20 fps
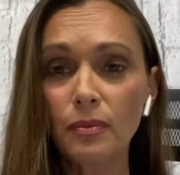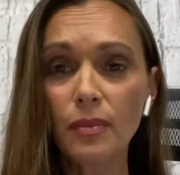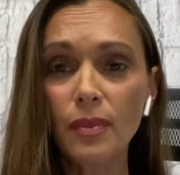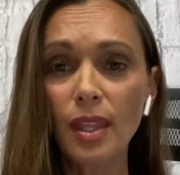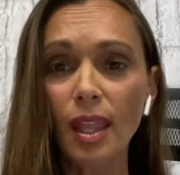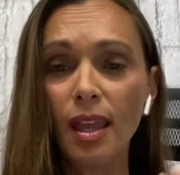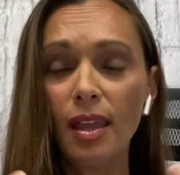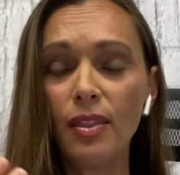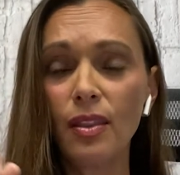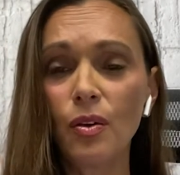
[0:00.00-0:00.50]

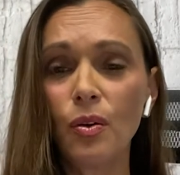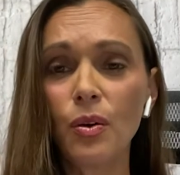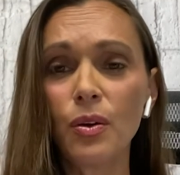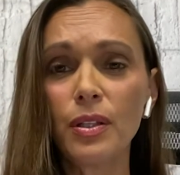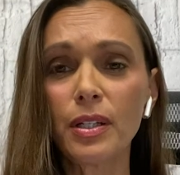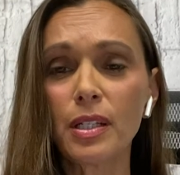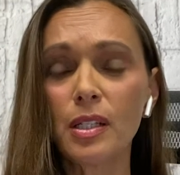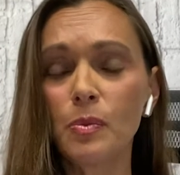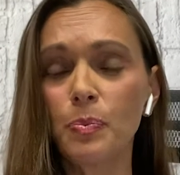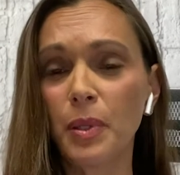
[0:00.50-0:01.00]
and the whole
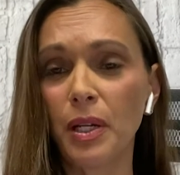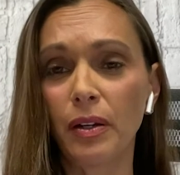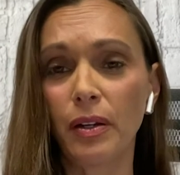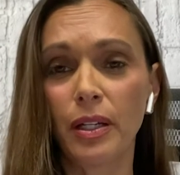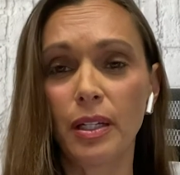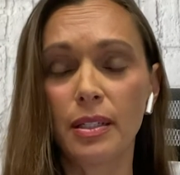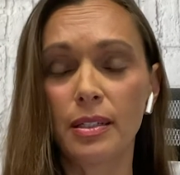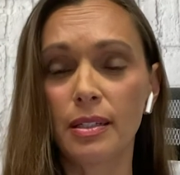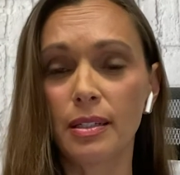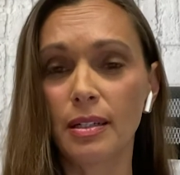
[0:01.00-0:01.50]

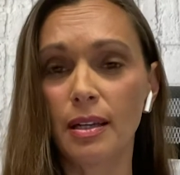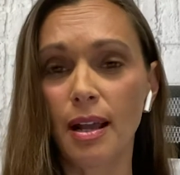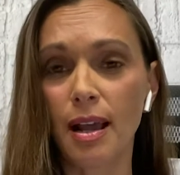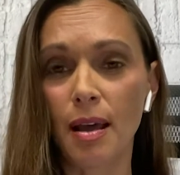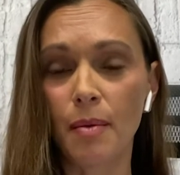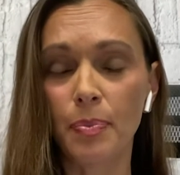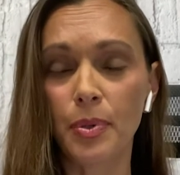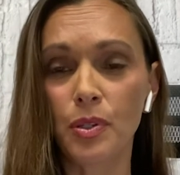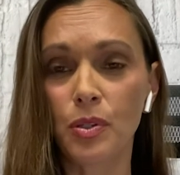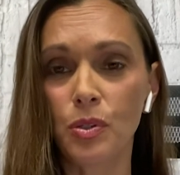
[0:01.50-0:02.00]
experience in an
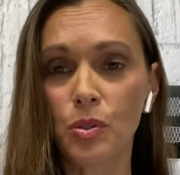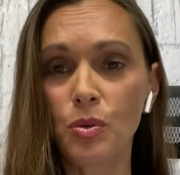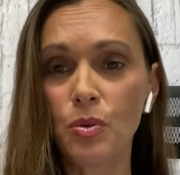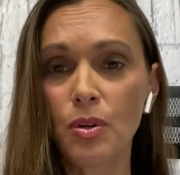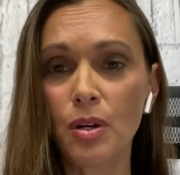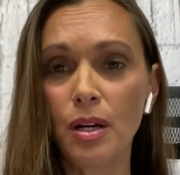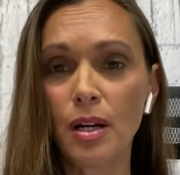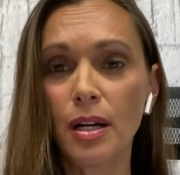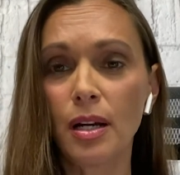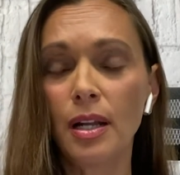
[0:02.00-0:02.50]
Apple
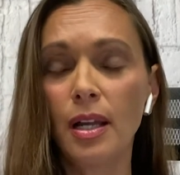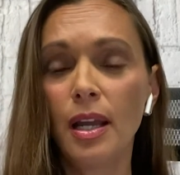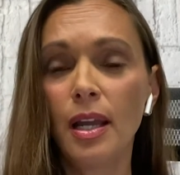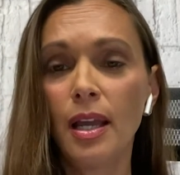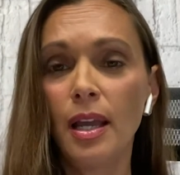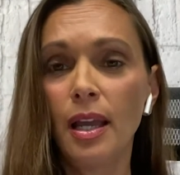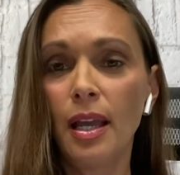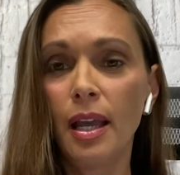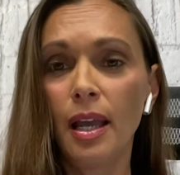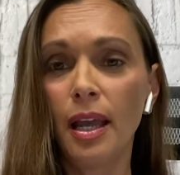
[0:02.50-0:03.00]
store
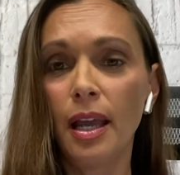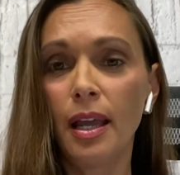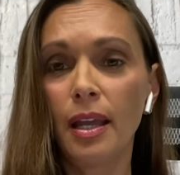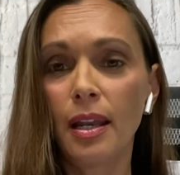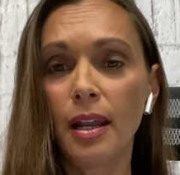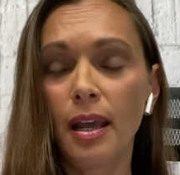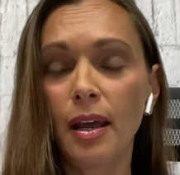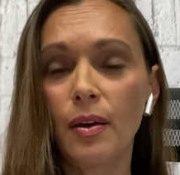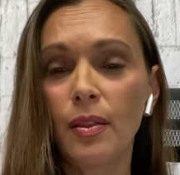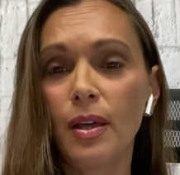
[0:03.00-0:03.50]
and
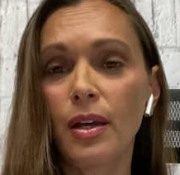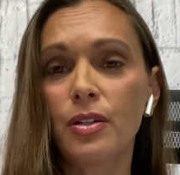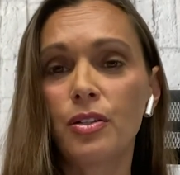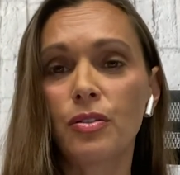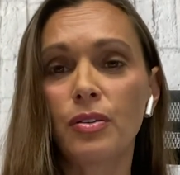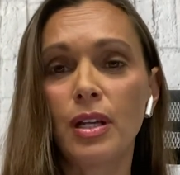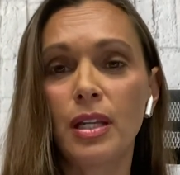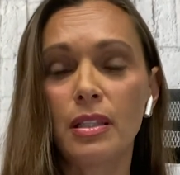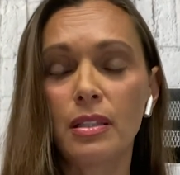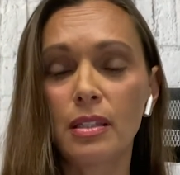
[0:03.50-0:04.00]
how that
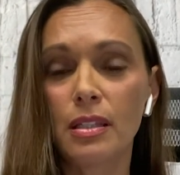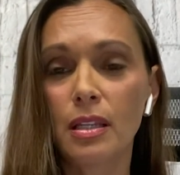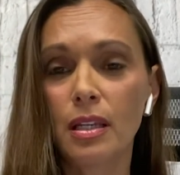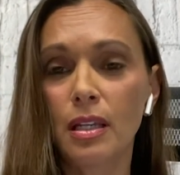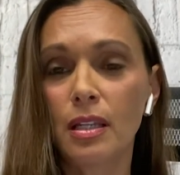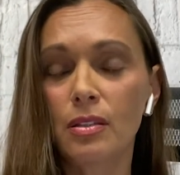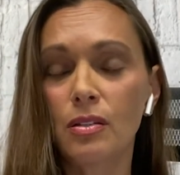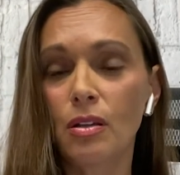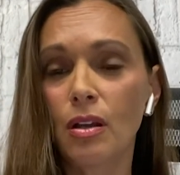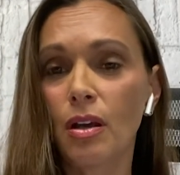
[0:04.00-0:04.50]

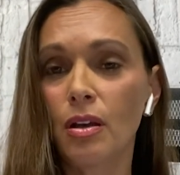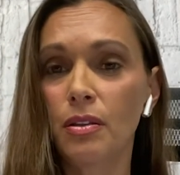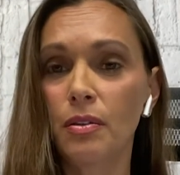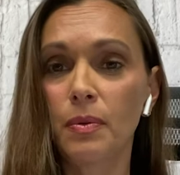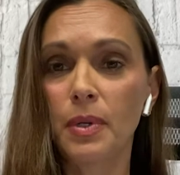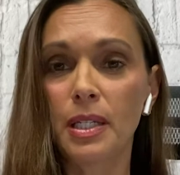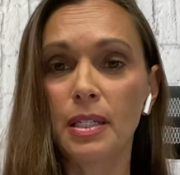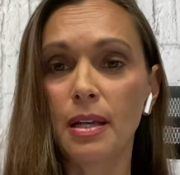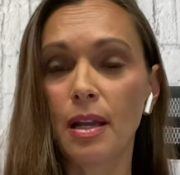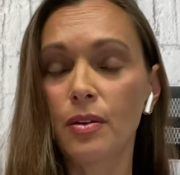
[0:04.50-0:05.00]
translates all the
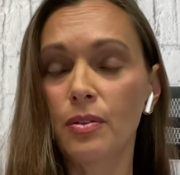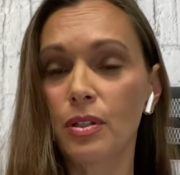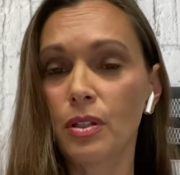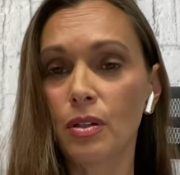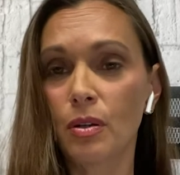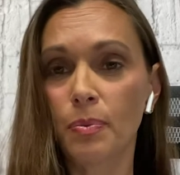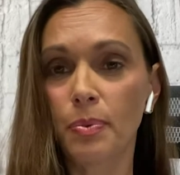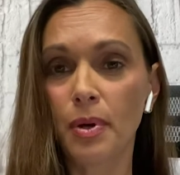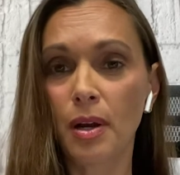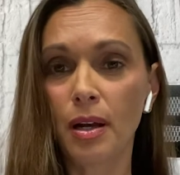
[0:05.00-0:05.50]
way down to
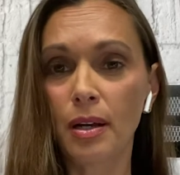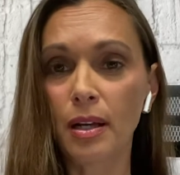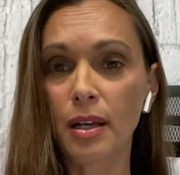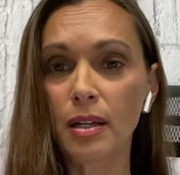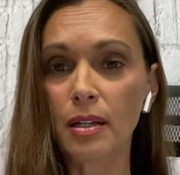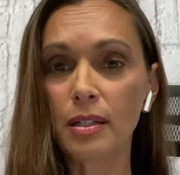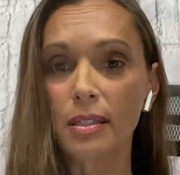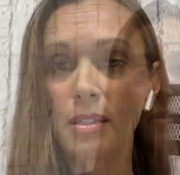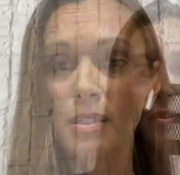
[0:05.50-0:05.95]
their products.